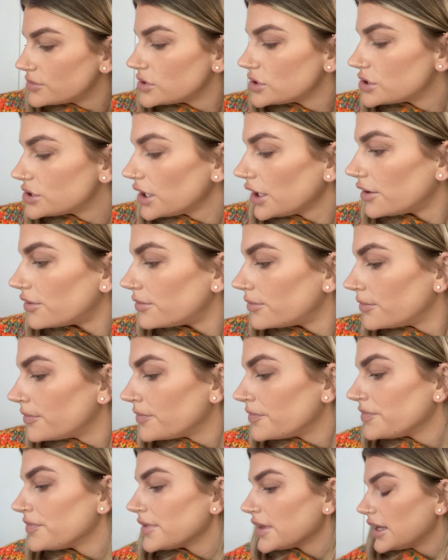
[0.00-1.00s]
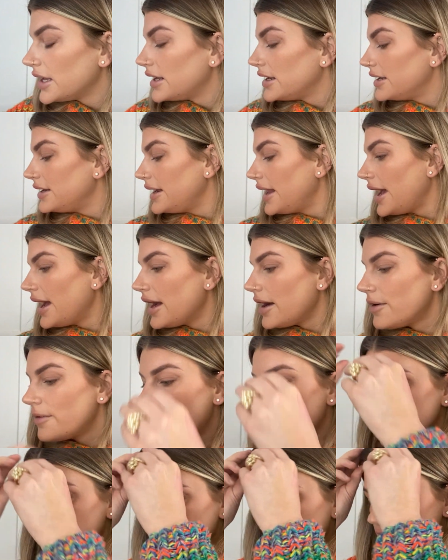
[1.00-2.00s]
So now
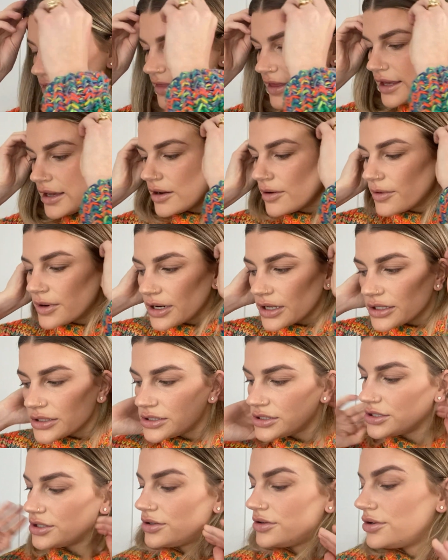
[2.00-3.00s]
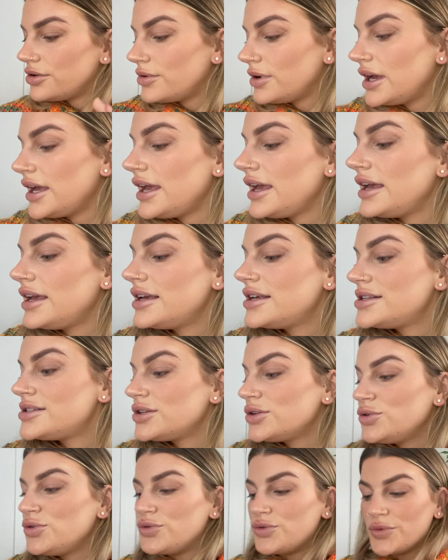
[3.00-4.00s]
I think what I'll do
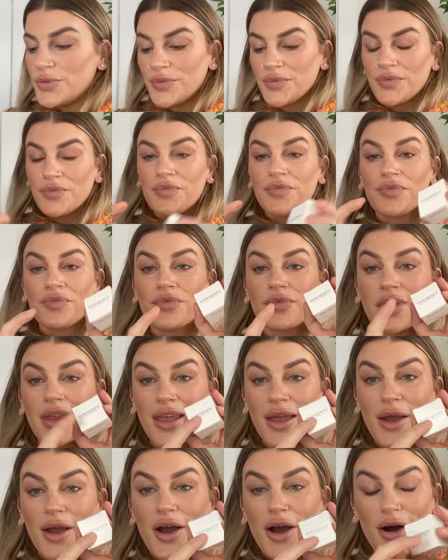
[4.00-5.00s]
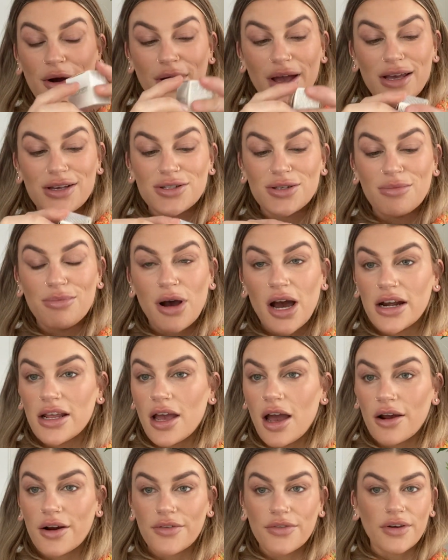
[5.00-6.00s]
is, okay, so
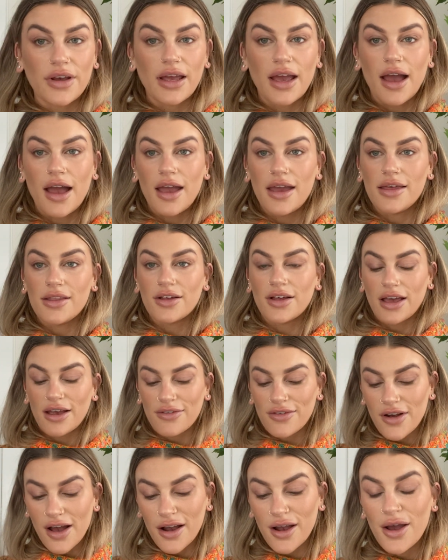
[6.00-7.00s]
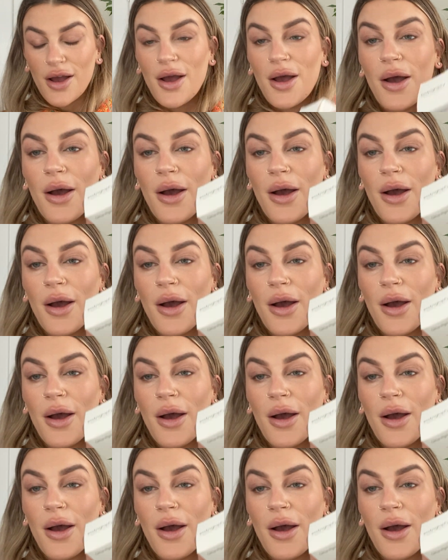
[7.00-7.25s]
Bodyography, I look like a frog.